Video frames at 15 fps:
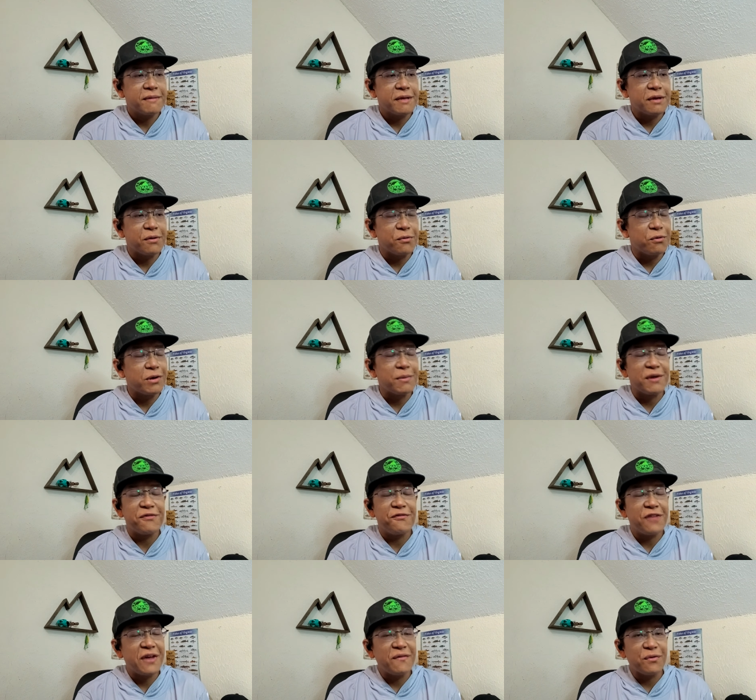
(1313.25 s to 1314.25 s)
you know, one of my
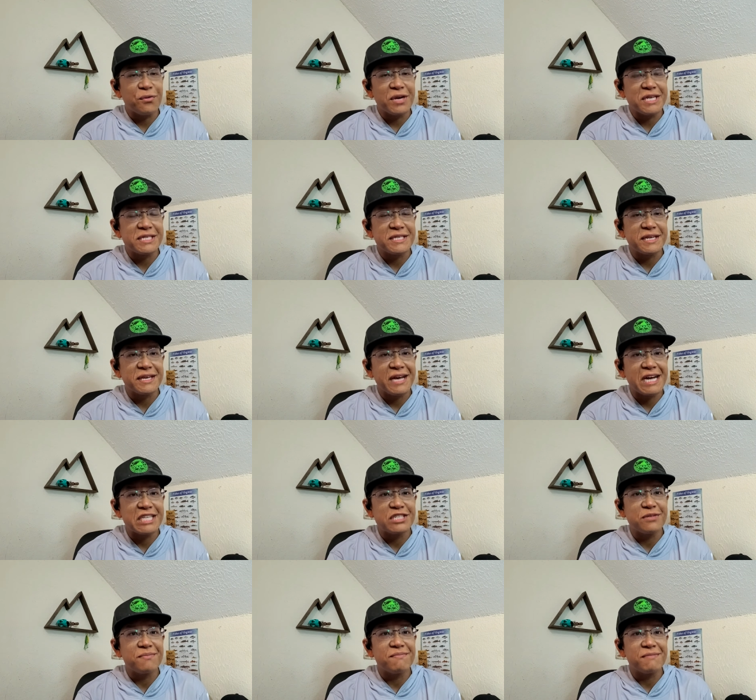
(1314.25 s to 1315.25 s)
favorite ways to catch
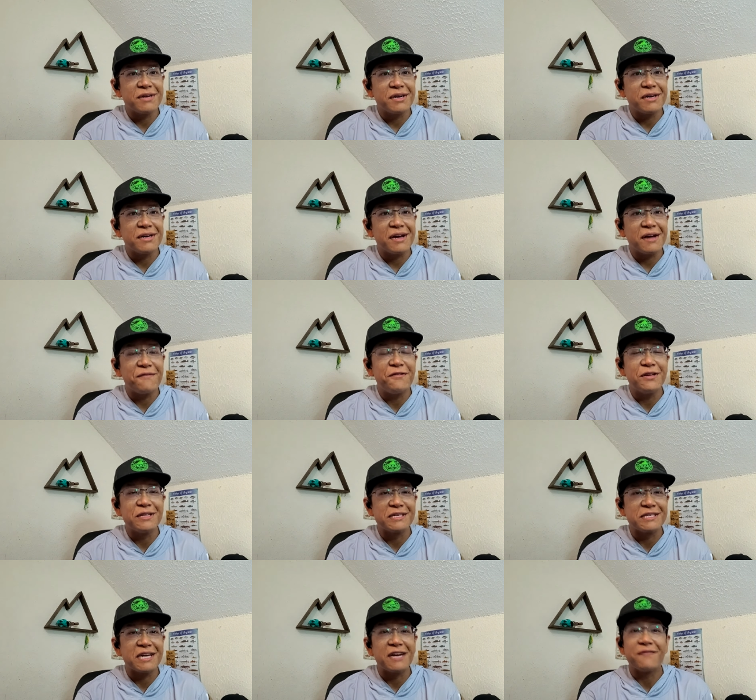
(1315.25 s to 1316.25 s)
them. Uh, I feel
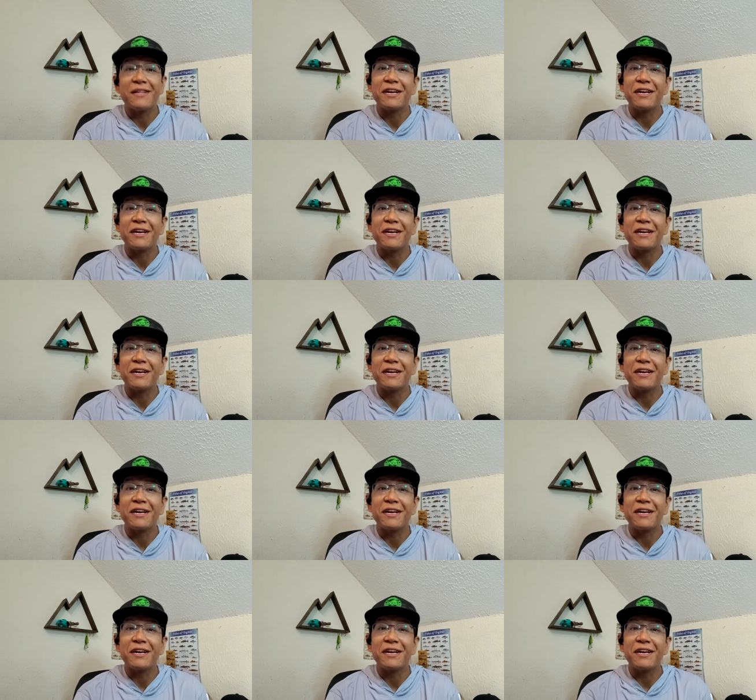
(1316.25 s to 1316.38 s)
it's kind of